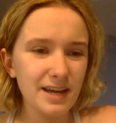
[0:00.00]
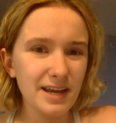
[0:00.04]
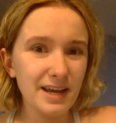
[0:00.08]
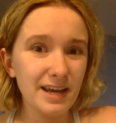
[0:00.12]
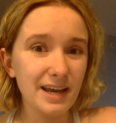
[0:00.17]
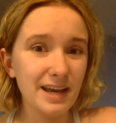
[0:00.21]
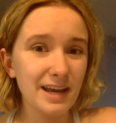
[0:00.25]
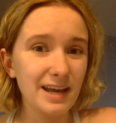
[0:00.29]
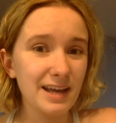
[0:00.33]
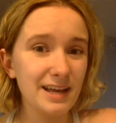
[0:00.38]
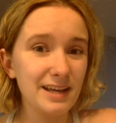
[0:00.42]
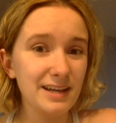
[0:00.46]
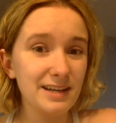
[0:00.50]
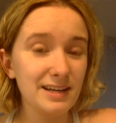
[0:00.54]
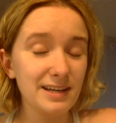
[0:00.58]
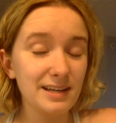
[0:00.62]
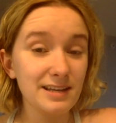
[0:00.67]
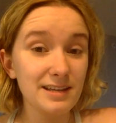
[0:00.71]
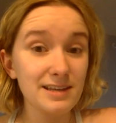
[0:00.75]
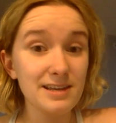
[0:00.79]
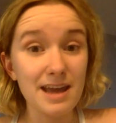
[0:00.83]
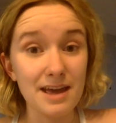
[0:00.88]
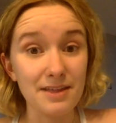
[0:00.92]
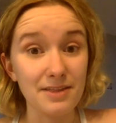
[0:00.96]
And
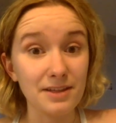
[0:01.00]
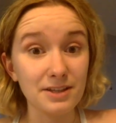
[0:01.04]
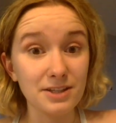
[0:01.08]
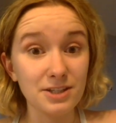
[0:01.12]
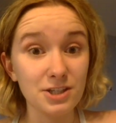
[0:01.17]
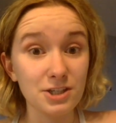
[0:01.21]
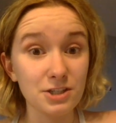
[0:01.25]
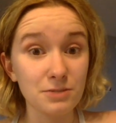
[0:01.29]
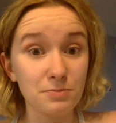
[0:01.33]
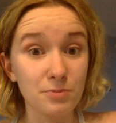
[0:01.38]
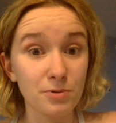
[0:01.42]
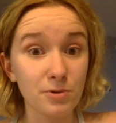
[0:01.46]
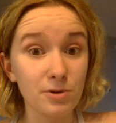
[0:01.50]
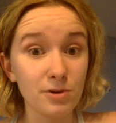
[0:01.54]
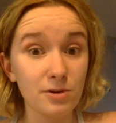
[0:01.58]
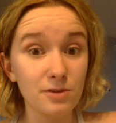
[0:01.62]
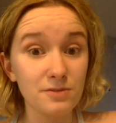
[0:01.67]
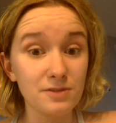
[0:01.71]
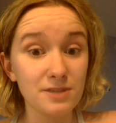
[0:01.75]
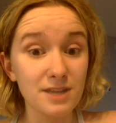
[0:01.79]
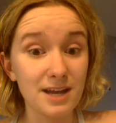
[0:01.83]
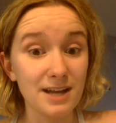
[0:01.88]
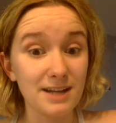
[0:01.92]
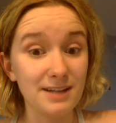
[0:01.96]
yeah, that just
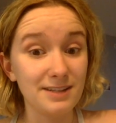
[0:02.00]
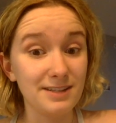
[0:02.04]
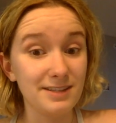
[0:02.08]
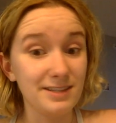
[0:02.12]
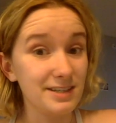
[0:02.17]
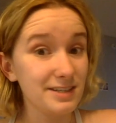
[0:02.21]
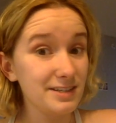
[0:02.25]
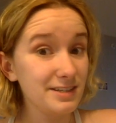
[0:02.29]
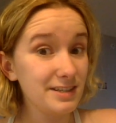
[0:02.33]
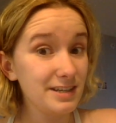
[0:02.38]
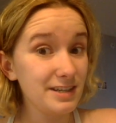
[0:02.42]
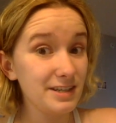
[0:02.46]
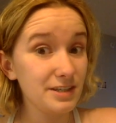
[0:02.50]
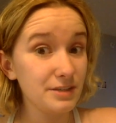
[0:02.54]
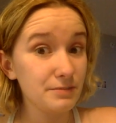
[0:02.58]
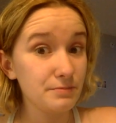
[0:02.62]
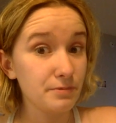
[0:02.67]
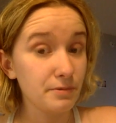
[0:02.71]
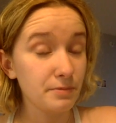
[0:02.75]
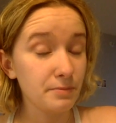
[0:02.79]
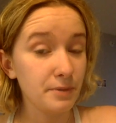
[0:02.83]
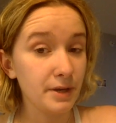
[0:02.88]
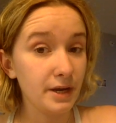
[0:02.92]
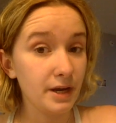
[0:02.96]
proves that Disney's
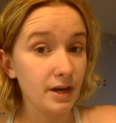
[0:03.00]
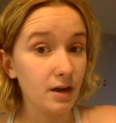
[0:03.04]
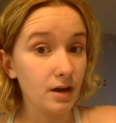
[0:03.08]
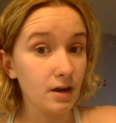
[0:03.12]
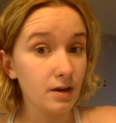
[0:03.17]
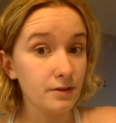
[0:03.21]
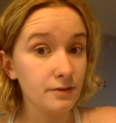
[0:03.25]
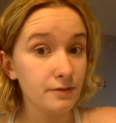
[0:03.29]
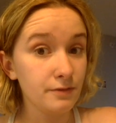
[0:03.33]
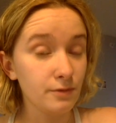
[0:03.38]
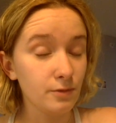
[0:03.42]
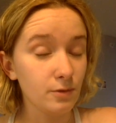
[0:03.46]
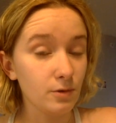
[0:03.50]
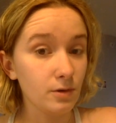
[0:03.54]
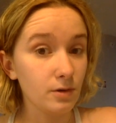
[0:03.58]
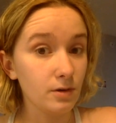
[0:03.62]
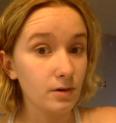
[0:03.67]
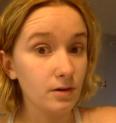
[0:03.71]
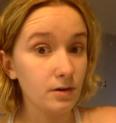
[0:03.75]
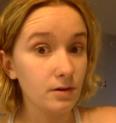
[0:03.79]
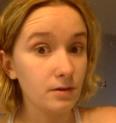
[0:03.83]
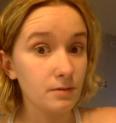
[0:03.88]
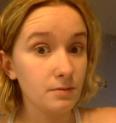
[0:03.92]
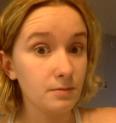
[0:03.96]
prepared
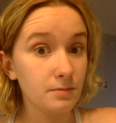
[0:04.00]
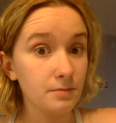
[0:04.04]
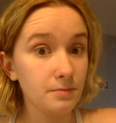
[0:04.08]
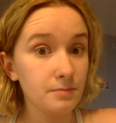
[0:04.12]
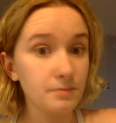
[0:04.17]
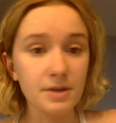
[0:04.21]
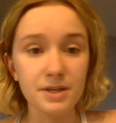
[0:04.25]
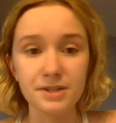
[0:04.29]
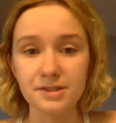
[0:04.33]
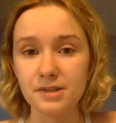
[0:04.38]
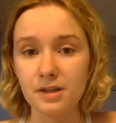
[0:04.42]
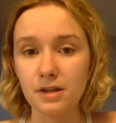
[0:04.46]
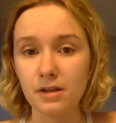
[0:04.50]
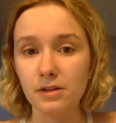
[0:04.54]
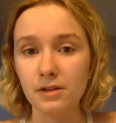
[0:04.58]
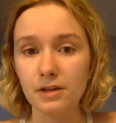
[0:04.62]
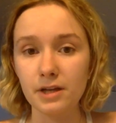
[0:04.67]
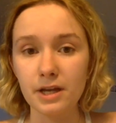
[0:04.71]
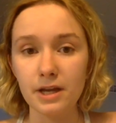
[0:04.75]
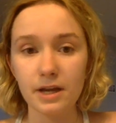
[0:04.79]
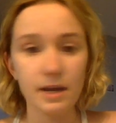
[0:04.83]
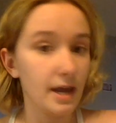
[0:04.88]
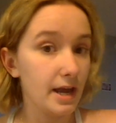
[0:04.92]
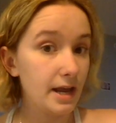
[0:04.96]
for
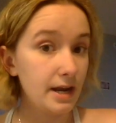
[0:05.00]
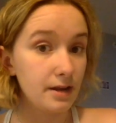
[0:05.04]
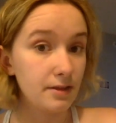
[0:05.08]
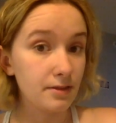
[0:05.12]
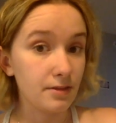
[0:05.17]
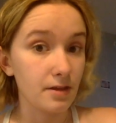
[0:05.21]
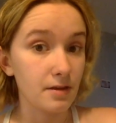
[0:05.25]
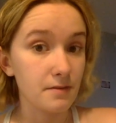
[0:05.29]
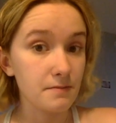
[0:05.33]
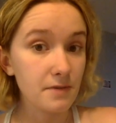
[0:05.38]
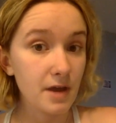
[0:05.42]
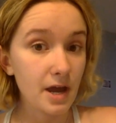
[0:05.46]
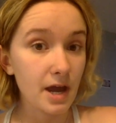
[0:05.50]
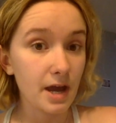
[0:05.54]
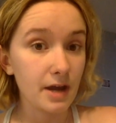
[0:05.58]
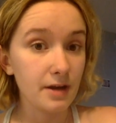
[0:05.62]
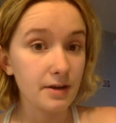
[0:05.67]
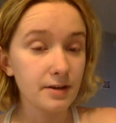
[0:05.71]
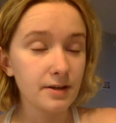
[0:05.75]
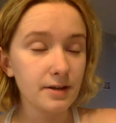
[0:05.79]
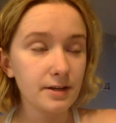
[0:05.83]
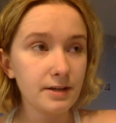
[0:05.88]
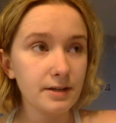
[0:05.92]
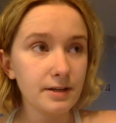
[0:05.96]
basically anything bad.
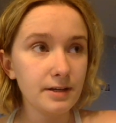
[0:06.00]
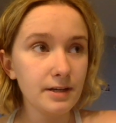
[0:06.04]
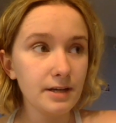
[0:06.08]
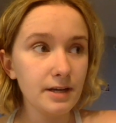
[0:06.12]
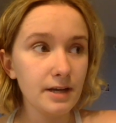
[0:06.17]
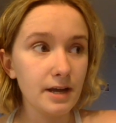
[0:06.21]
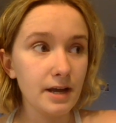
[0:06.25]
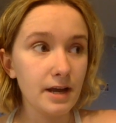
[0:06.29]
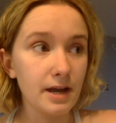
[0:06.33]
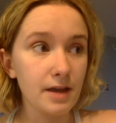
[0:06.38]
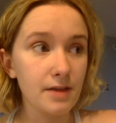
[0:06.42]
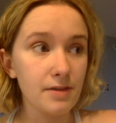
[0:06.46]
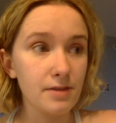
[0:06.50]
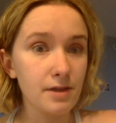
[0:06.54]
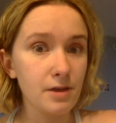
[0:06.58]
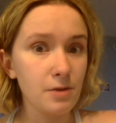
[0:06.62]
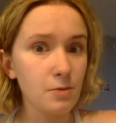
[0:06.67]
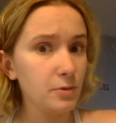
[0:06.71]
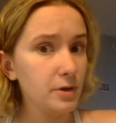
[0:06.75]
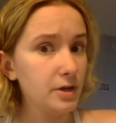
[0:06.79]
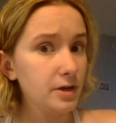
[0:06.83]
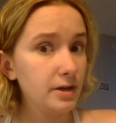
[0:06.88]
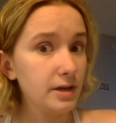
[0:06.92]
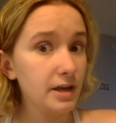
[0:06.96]
And they
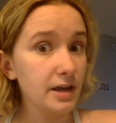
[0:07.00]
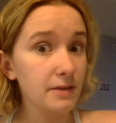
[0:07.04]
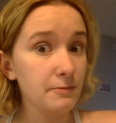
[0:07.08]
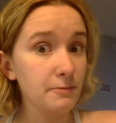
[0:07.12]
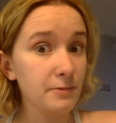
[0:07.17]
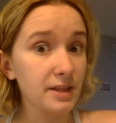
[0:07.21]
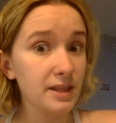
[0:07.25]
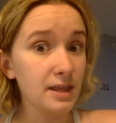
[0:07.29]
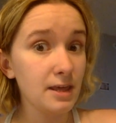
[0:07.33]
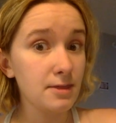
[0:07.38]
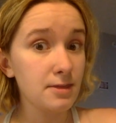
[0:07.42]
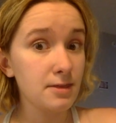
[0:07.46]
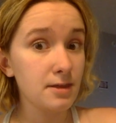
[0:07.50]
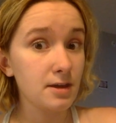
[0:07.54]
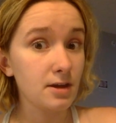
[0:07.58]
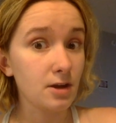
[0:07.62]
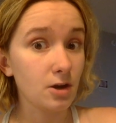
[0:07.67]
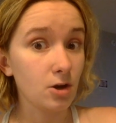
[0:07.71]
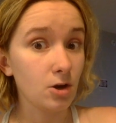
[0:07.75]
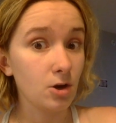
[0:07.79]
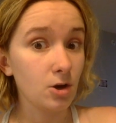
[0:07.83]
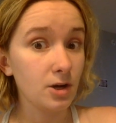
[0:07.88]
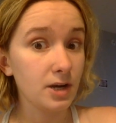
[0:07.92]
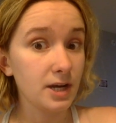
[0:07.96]
will and when they think a
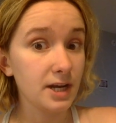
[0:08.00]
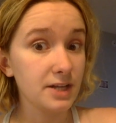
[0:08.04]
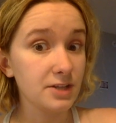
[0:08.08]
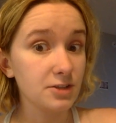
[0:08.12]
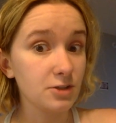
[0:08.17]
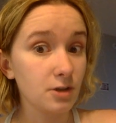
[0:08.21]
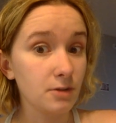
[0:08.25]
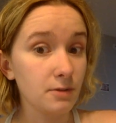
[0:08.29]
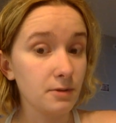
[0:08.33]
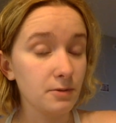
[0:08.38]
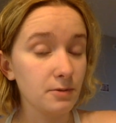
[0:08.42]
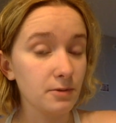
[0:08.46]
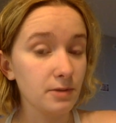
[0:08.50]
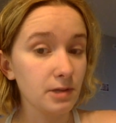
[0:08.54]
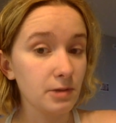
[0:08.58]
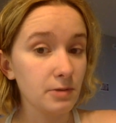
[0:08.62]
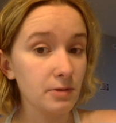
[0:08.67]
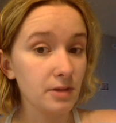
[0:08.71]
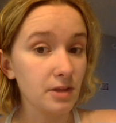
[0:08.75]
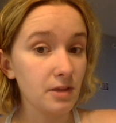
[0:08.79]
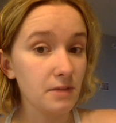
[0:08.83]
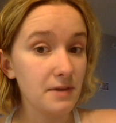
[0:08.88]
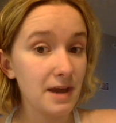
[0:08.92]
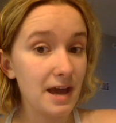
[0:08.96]
hurricane's going to be really
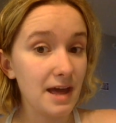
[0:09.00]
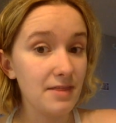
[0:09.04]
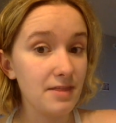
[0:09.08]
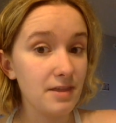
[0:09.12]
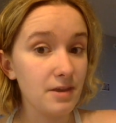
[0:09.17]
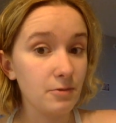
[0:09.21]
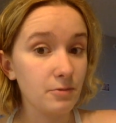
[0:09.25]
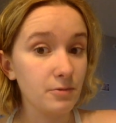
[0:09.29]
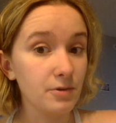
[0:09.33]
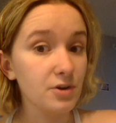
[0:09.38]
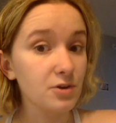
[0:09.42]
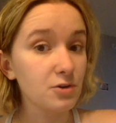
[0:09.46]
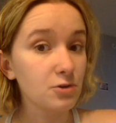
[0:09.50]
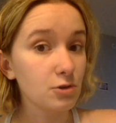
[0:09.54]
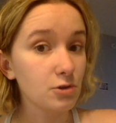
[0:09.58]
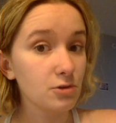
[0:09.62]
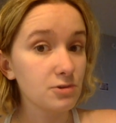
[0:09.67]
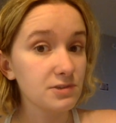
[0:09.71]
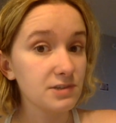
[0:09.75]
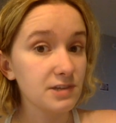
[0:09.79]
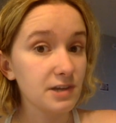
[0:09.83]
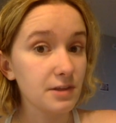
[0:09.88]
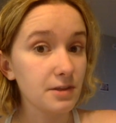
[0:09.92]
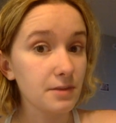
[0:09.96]
really bad, they will
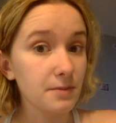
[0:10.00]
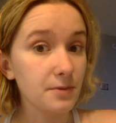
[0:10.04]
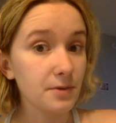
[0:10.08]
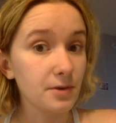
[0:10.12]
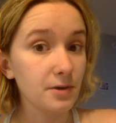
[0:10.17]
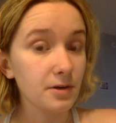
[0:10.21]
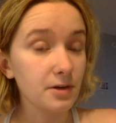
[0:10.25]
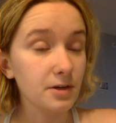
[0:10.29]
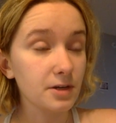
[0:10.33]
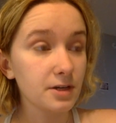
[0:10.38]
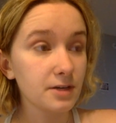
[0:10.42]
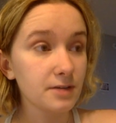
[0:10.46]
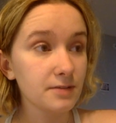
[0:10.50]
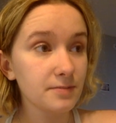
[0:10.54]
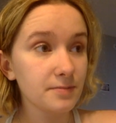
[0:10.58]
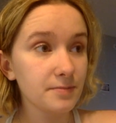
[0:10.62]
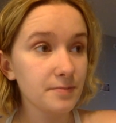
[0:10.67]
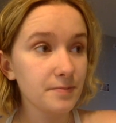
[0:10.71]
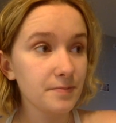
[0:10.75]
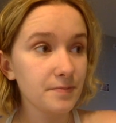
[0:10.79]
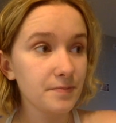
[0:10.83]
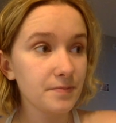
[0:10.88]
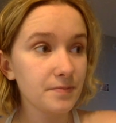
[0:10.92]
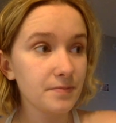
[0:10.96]
close down the park.
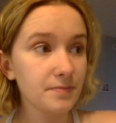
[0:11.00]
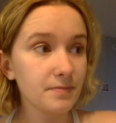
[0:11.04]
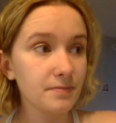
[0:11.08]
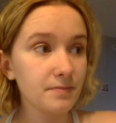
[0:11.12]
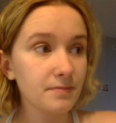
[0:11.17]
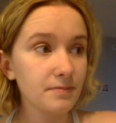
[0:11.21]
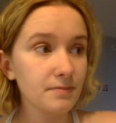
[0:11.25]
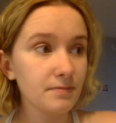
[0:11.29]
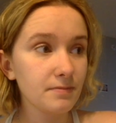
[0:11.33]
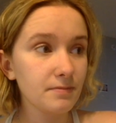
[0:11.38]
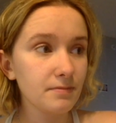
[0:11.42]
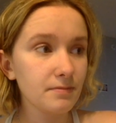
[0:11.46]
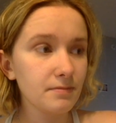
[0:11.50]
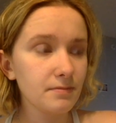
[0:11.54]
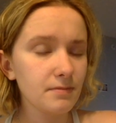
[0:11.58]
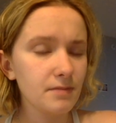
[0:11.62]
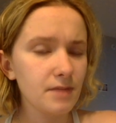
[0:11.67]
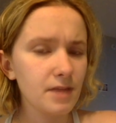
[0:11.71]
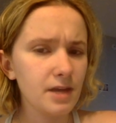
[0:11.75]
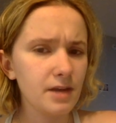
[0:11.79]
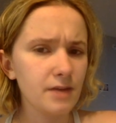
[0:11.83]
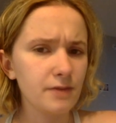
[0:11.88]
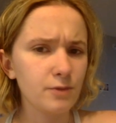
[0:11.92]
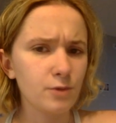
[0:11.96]

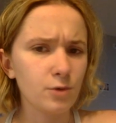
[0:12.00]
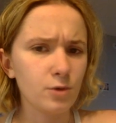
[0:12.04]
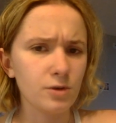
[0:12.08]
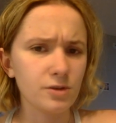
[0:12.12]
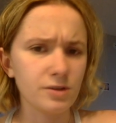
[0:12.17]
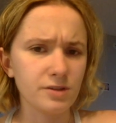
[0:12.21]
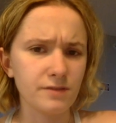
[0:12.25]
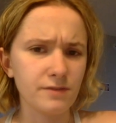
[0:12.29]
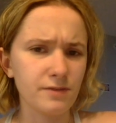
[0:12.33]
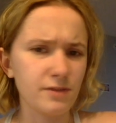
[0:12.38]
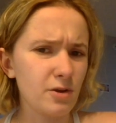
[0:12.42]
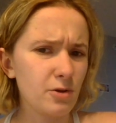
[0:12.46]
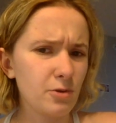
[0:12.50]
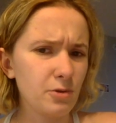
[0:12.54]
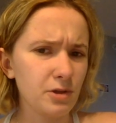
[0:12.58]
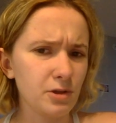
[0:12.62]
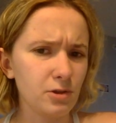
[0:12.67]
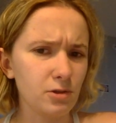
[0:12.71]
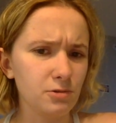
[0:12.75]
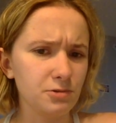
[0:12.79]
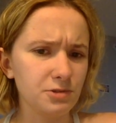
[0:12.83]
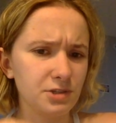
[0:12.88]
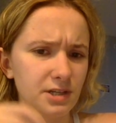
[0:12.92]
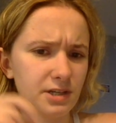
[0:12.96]
And of course, if they only
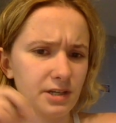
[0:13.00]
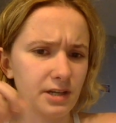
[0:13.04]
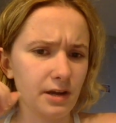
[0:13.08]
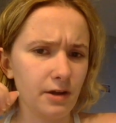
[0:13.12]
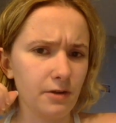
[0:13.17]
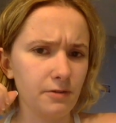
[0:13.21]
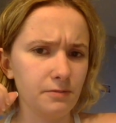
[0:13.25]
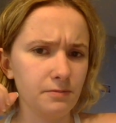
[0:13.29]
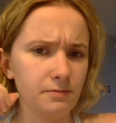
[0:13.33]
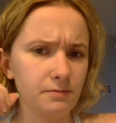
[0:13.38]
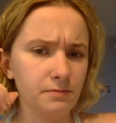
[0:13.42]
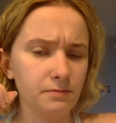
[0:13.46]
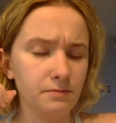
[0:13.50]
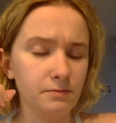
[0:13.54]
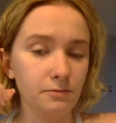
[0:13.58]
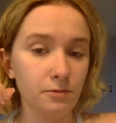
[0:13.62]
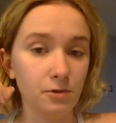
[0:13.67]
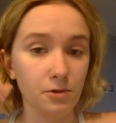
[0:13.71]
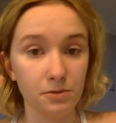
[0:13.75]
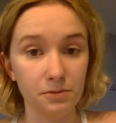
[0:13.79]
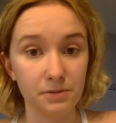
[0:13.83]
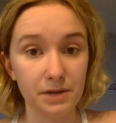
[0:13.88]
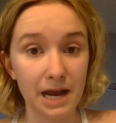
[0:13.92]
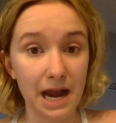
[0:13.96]
closed it down
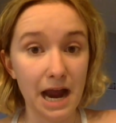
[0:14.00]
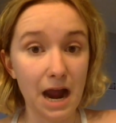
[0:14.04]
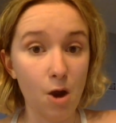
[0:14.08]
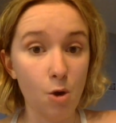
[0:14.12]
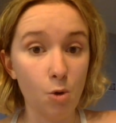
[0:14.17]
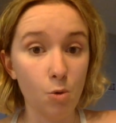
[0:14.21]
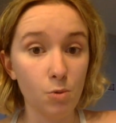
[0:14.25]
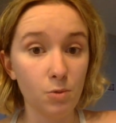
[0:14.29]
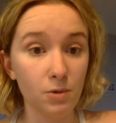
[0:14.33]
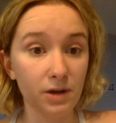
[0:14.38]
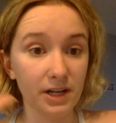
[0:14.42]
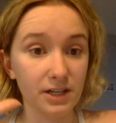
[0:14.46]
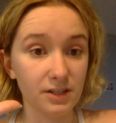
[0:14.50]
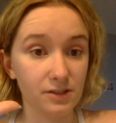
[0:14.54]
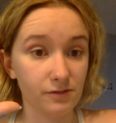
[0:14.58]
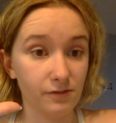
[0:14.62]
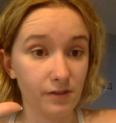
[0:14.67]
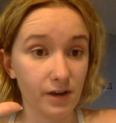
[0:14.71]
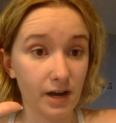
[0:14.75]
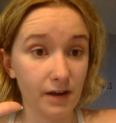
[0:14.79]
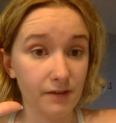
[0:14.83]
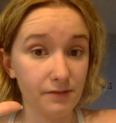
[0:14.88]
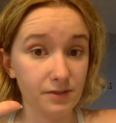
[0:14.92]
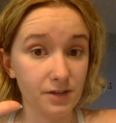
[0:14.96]
well, now it's
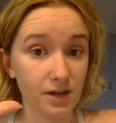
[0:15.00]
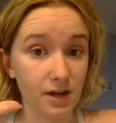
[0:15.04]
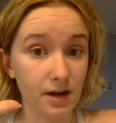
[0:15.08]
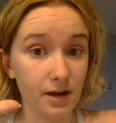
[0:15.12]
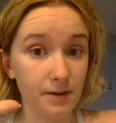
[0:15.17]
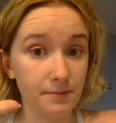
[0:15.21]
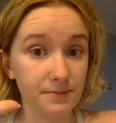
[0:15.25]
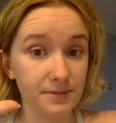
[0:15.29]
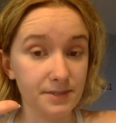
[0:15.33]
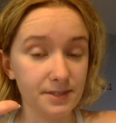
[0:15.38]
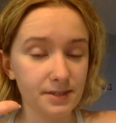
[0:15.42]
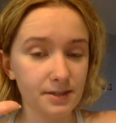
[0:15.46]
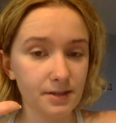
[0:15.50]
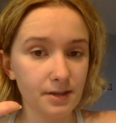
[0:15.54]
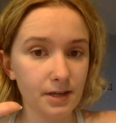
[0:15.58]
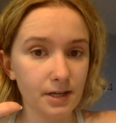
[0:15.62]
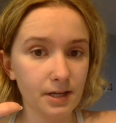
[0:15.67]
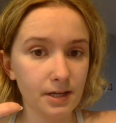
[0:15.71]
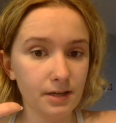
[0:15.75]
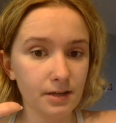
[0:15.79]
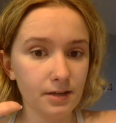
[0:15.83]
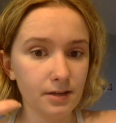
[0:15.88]
five times.